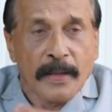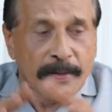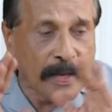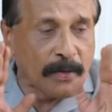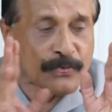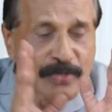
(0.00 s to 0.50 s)

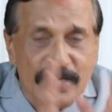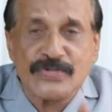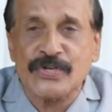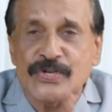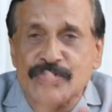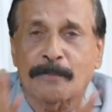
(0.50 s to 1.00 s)
Now
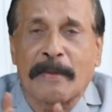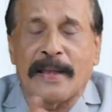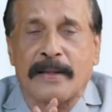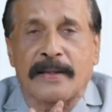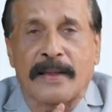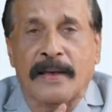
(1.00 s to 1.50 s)
this is
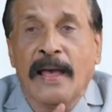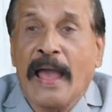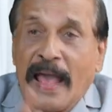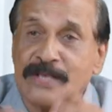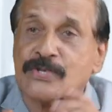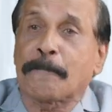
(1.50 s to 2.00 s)
meant uh,
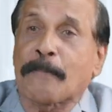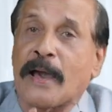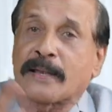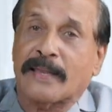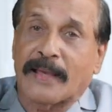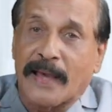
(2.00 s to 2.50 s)
as a
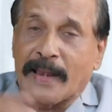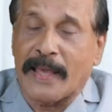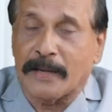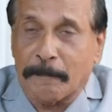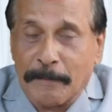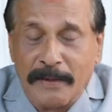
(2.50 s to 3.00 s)
part, again I
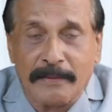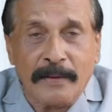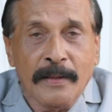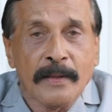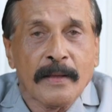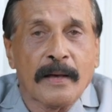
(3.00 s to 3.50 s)
repeat,
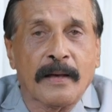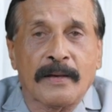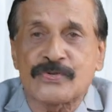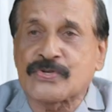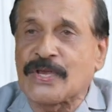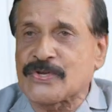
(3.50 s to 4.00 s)
uh,
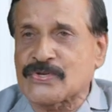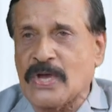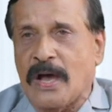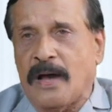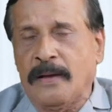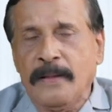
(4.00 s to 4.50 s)
C S
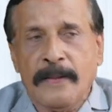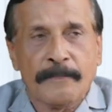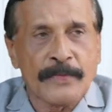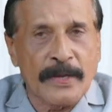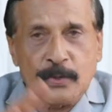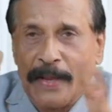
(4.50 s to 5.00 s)
R
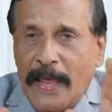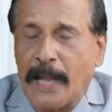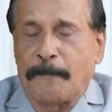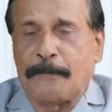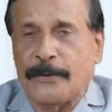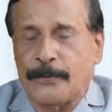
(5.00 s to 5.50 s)
uh, to
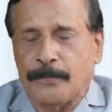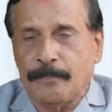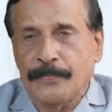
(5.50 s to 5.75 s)
help you.